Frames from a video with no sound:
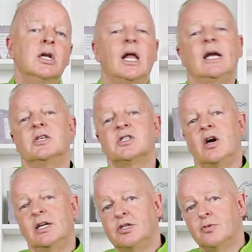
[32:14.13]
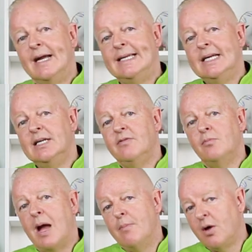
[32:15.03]
like a Scottish wedding, if
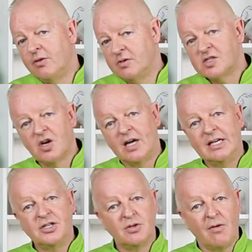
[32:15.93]
my mother was Scottish,